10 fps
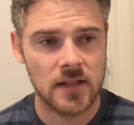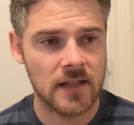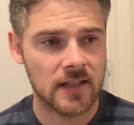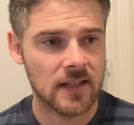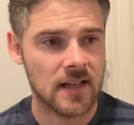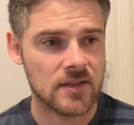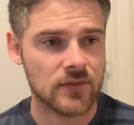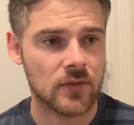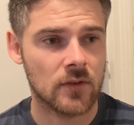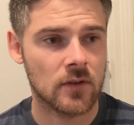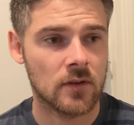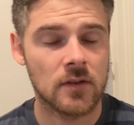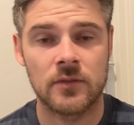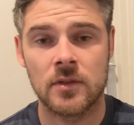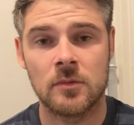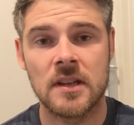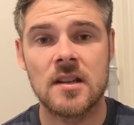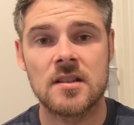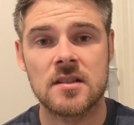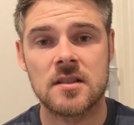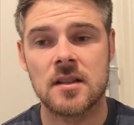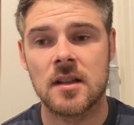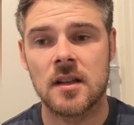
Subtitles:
it can last for a few weeks,